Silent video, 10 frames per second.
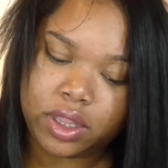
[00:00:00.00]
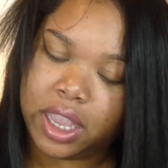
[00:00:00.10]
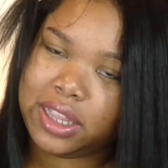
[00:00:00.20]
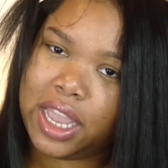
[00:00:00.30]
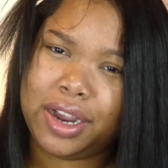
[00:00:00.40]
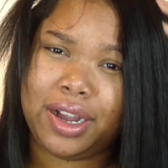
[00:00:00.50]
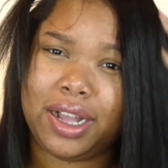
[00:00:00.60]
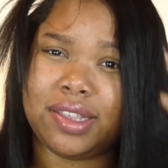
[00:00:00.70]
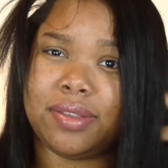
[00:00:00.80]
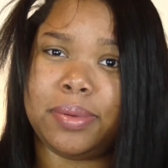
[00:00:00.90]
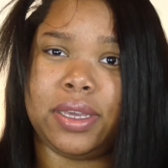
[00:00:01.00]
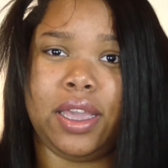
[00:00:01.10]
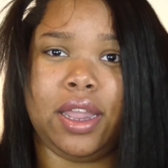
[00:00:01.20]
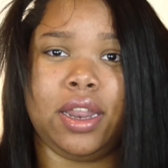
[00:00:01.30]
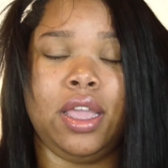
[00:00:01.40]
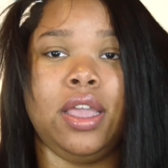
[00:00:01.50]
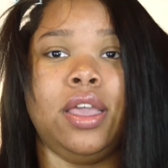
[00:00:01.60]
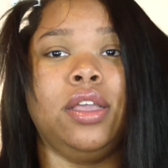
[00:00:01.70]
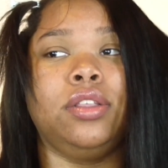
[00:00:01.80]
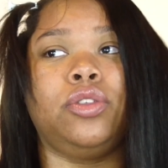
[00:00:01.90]
And the hair has been
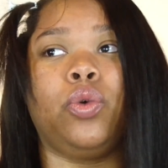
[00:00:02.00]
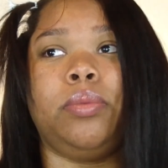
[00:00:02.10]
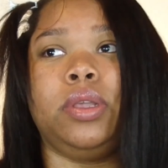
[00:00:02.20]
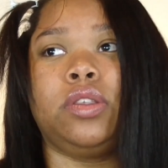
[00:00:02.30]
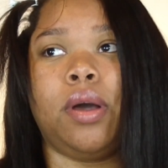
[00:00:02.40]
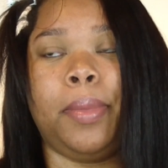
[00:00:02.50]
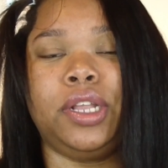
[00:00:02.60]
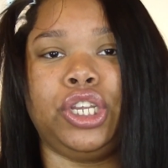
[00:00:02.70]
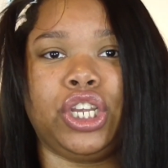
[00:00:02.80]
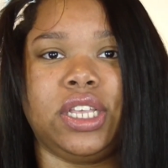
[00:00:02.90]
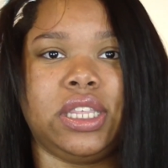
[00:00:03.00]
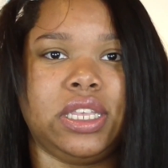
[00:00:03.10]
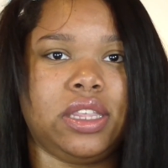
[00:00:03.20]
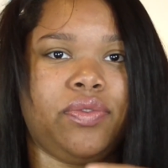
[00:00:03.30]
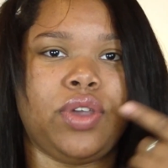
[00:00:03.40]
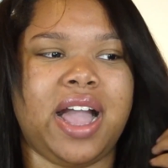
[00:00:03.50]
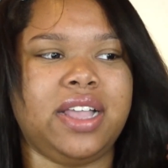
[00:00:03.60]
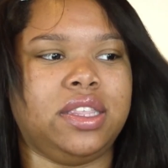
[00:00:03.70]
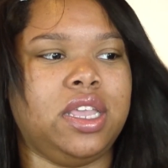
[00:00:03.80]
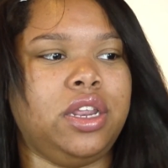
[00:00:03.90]
doing me so much justice. If you
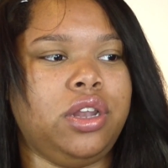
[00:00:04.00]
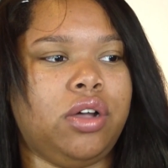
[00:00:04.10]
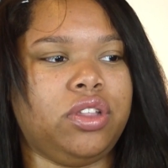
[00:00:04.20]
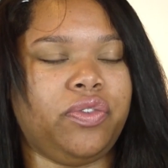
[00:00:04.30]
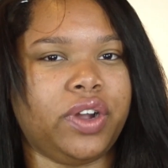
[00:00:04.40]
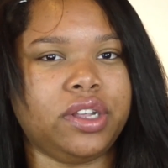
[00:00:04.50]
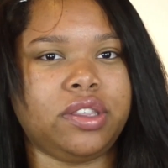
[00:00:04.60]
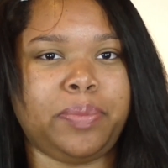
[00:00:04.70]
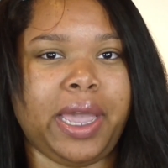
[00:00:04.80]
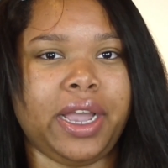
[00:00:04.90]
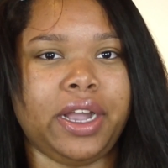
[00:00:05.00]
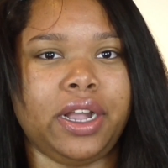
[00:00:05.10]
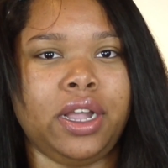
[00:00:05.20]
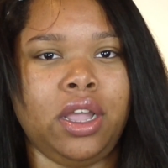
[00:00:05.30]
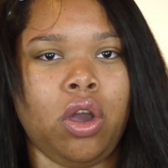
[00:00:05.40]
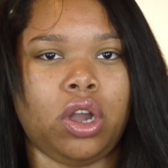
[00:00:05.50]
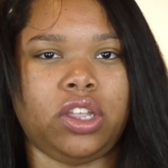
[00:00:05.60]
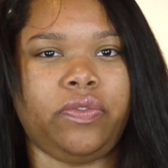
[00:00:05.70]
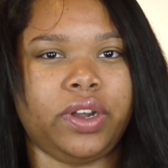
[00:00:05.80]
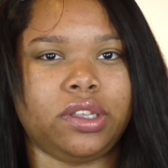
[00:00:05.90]
guys didn't know, the first pair or
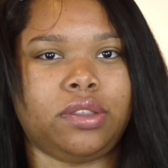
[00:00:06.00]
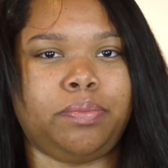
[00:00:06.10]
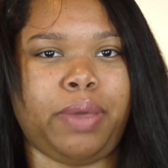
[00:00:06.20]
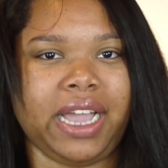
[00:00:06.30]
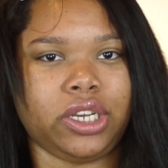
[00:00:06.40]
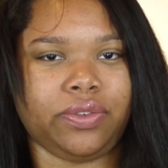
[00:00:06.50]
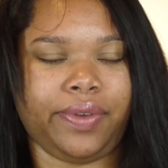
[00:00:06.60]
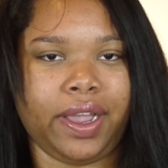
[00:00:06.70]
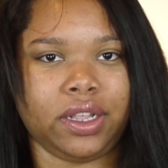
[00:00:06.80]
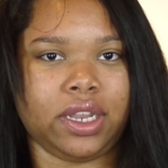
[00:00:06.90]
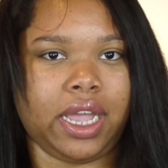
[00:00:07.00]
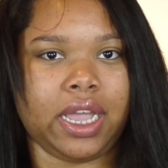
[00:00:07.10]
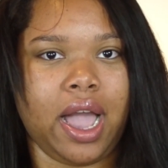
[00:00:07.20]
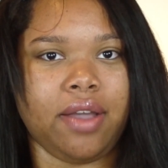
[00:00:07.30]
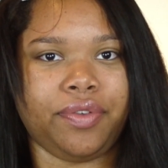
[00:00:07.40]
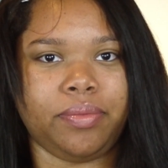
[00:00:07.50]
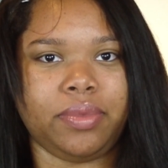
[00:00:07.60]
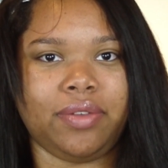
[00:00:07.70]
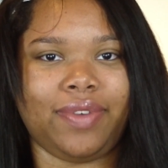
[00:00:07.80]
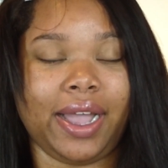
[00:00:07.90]
the first batch of hair that I got from
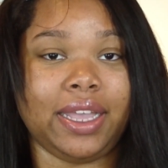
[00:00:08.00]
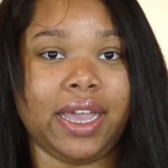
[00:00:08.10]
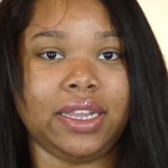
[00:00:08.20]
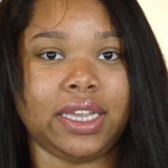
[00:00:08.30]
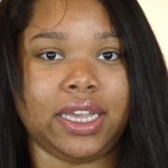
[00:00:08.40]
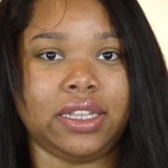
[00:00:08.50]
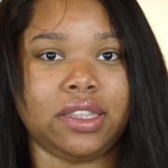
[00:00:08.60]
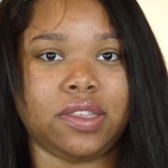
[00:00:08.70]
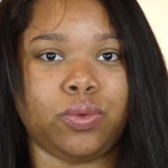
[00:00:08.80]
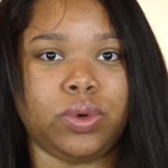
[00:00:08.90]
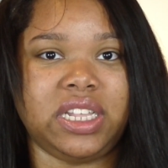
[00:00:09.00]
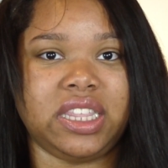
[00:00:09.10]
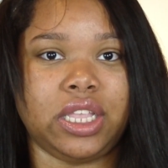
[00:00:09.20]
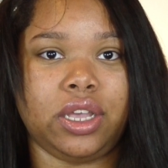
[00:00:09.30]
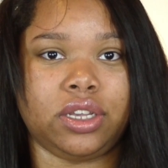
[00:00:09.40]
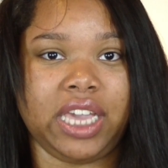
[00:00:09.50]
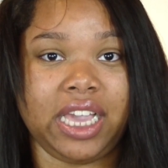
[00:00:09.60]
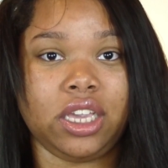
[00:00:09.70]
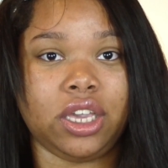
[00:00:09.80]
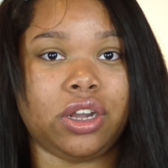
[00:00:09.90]
Divine Elegance was the
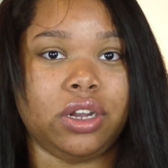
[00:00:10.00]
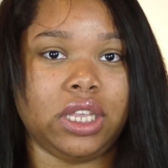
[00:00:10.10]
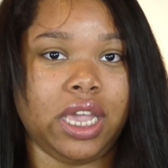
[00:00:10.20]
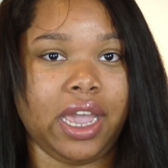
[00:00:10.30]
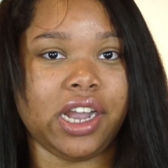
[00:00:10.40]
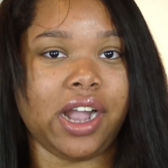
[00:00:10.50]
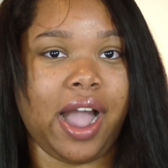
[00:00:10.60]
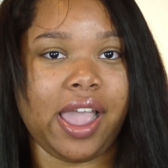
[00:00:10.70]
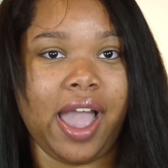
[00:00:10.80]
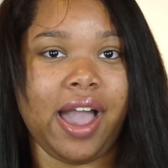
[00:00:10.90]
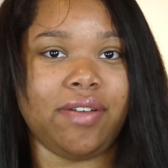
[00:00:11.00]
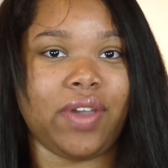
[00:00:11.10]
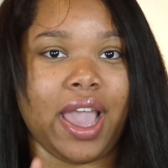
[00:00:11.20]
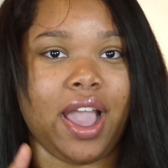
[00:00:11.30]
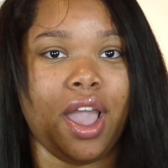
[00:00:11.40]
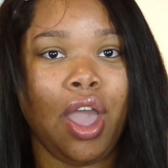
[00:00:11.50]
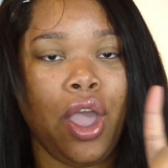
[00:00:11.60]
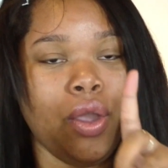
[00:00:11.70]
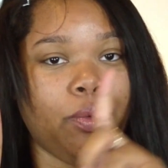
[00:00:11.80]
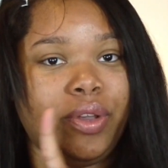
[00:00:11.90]
kinky curly hair. I have a
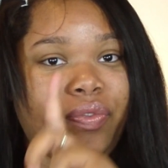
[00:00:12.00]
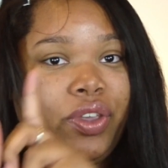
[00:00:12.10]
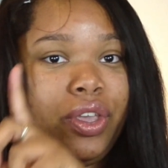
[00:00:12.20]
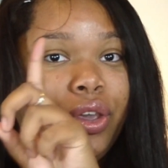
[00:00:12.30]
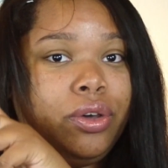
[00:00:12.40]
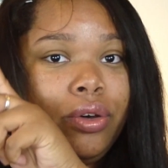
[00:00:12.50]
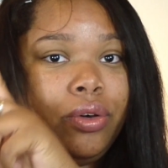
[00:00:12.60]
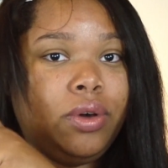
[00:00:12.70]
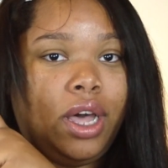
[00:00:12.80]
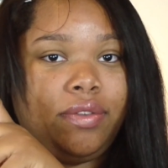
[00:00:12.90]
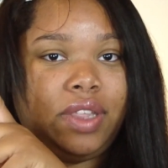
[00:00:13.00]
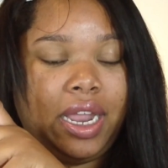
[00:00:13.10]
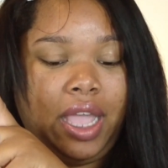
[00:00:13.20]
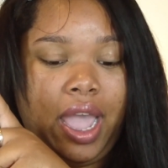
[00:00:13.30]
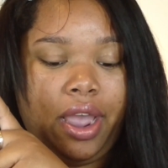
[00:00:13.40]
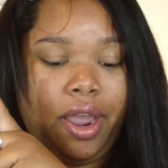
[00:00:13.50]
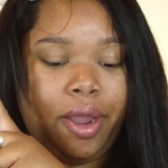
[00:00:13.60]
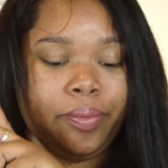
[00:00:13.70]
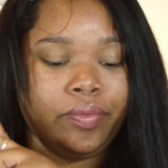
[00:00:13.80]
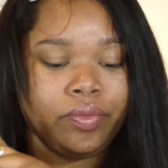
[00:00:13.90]
review of that
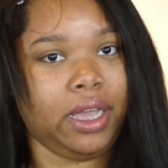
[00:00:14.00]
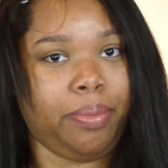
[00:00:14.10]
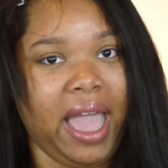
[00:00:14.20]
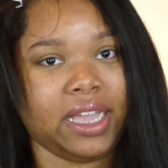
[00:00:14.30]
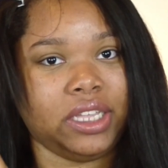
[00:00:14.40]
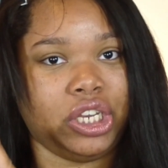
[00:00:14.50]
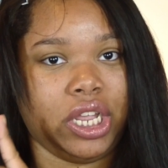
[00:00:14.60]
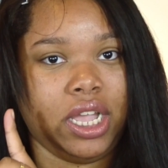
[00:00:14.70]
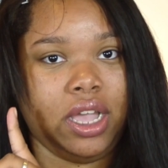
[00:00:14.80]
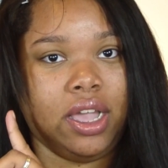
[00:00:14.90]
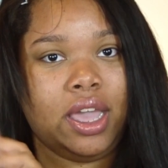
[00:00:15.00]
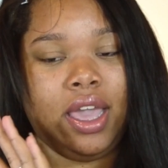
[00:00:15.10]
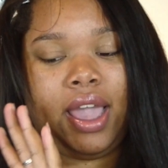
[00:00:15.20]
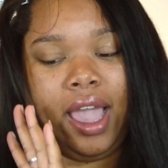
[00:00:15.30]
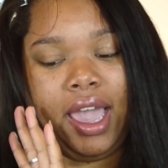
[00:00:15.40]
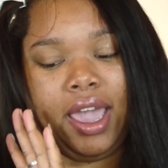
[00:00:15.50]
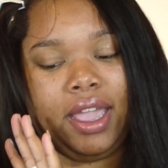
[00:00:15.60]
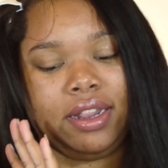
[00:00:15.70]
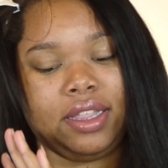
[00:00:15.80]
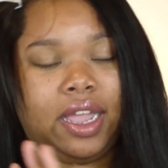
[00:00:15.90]
hair and packaging,
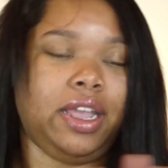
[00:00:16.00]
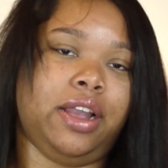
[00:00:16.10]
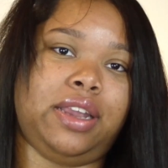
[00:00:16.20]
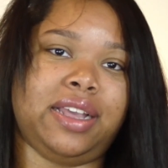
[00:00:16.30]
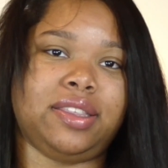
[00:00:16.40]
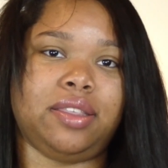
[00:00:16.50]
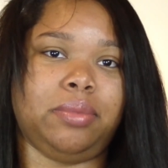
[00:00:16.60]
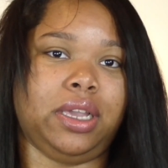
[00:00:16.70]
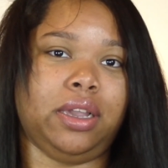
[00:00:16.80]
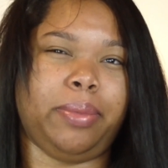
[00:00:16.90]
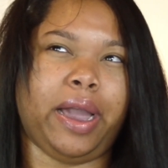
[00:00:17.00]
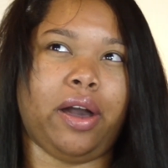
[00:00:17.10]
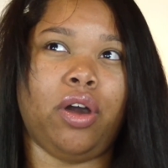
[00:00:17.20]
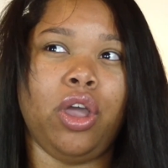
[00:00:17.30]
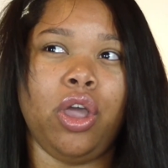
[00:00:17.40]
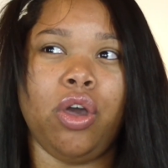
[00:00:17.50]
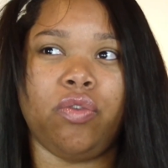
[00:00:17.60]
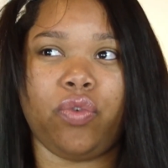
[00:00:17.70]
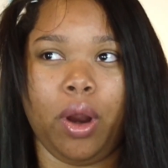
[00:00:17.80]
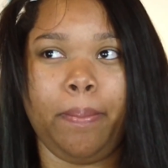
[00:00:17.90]
and that hair lasted me about
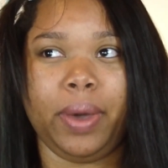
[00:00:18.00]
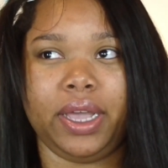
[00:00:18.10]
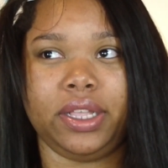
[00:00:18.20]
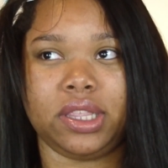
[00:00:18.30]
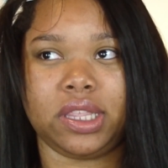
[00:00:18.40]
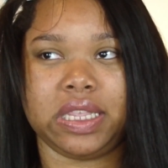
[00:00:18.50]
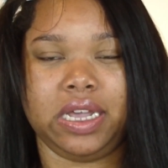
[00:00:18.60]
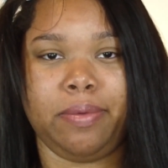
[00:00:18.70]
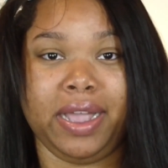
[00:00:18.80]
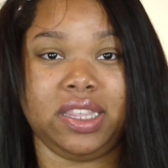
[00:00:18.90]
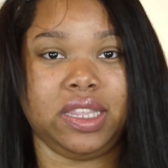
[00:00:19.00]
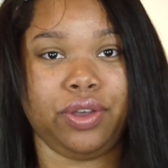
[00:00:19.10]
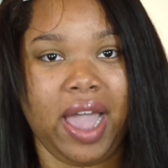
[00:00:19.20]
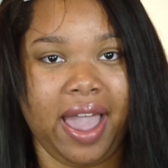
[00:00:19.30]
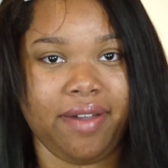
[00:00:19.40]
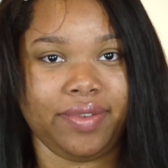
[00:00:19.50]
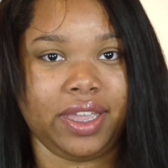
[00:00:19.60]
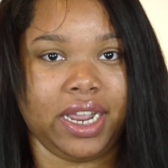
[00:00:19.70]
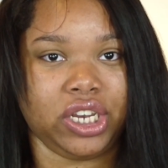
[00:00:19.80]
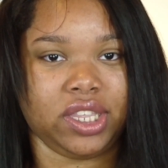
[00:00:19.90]
4 months. I still have
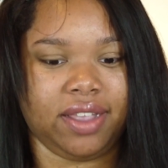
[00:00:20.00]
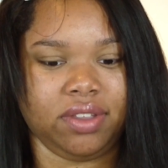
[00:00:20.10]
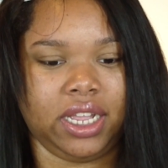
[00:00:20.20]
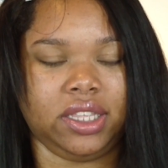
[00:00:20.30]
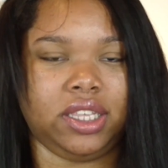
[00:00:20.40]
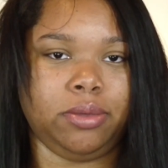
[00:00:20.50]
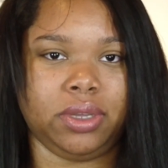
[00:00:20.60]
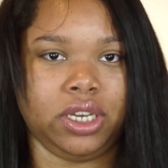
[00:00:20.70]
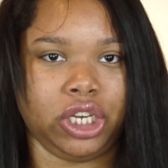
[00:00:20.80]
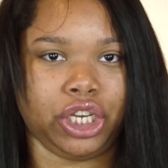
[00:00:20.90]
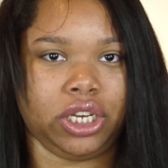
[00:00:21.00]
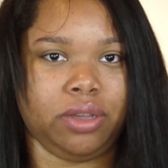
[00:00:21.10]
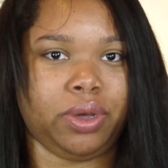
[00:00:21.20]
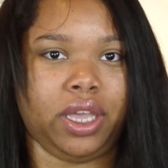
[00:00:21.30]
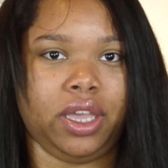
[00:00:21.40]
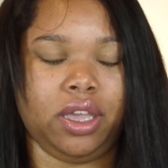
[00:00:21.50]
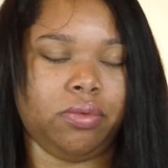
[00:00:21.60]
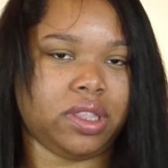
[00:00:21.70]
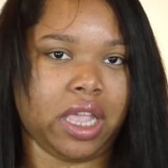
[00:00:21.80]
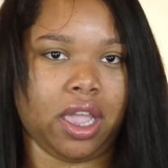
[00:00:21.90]
it. I just have to like deep condition it, but it
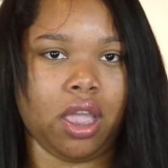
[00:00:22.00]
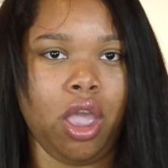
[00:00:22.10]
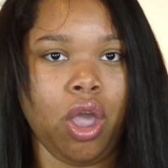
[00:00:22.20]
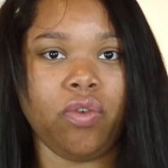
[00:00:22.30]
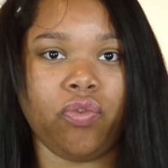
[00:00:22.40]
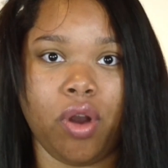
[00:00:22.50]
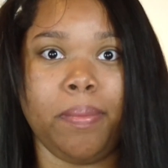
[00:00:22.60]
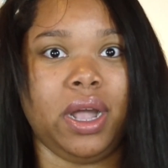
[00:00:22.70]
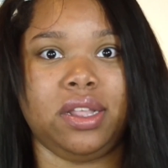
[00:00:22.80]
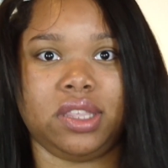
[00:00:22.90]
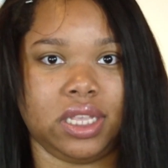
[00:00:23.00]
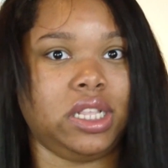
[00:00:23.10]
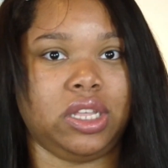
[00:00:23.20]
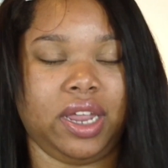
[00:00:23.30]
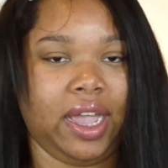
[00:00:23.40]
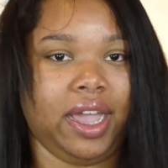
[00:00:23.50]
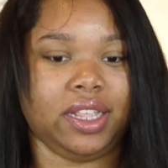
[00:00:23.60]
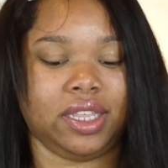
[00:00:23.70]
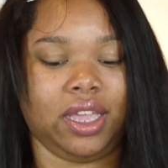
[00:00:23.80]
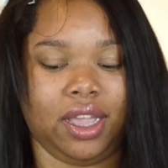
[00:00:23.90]
was like 4 months until I
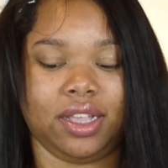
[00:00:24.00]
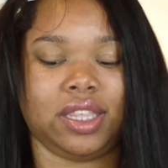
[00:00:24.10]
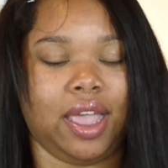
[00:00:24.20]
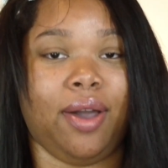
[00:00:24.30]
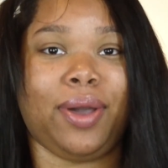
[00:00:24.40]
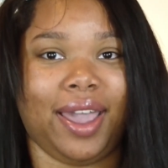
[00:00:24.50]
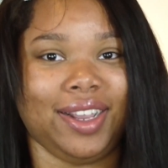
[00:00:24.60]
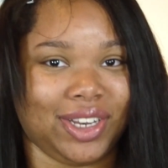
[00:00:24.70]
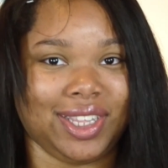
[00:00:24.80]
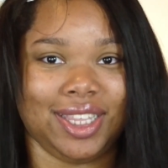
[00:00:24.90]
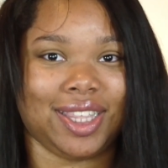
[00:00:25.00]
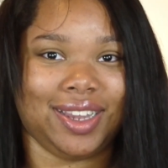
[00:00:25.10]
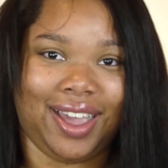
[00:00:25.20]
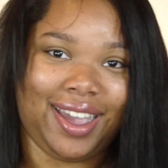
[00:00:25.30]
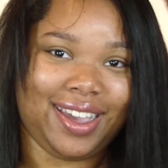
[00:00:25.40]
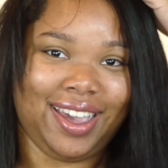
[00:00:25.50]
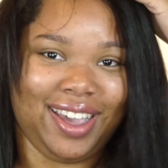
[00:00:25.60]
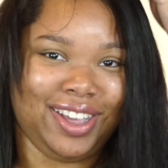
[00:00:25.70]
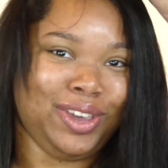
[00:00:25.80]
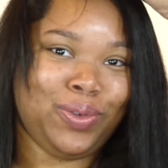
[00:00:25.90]
had to like say, okay, Jaleesa,
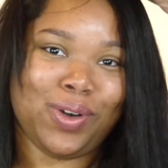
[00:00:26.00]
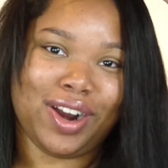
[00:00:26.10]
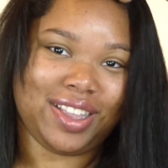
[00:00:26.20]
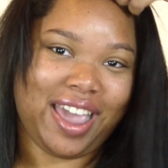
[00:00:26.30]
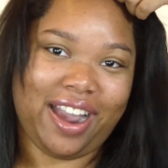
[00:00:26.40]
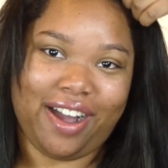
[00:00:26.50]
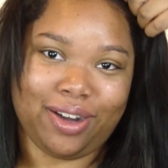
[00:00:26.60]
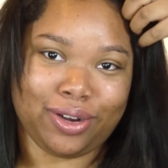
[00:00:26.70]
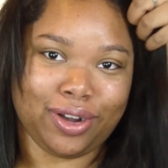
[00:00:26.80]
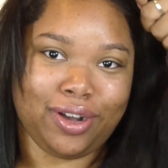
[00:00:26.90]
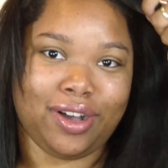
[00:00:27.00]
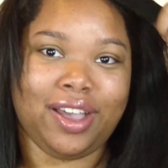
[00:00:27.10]
like you wore the hair out, girl,